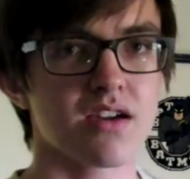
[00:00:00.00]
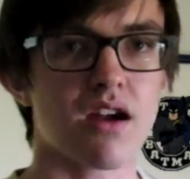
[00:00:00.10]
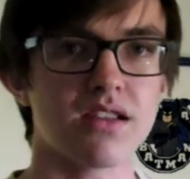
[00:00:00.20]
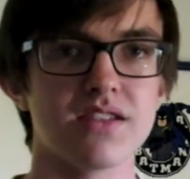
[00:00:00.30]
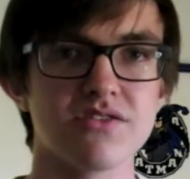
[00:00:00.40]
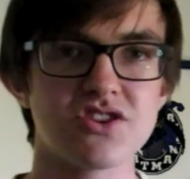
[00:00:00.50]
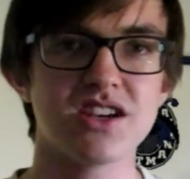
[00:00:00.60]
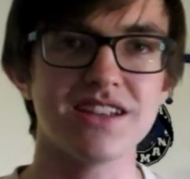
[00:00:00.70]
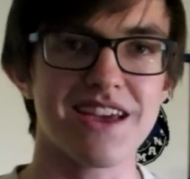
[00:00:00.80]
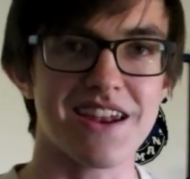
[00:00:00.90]
got a little
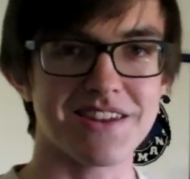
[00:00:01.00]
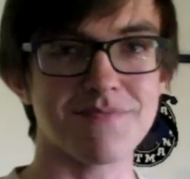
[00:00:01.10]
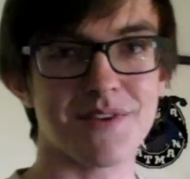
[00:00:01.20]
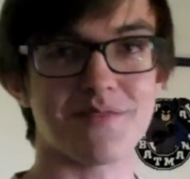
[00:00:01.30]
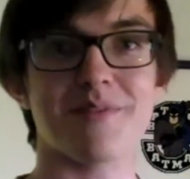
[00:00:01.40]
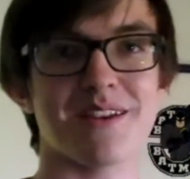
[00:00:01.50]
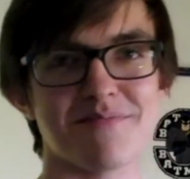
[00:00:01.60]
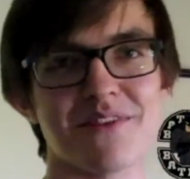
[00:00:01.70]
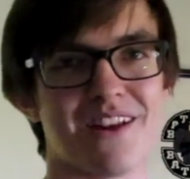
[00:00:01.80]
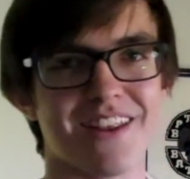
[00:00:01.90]
chilly and its mother made
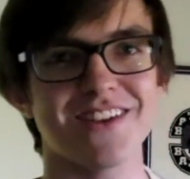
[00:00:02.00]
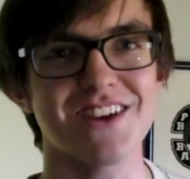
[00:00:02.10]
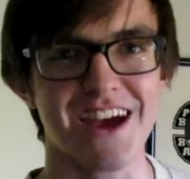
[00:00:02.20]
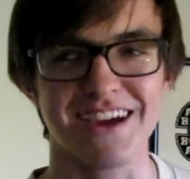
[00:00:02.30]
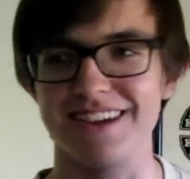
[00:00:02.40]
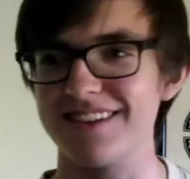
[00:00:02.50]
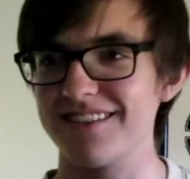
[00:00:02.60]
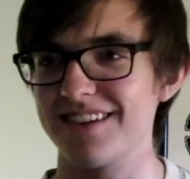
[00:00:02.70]
it put on a jacket.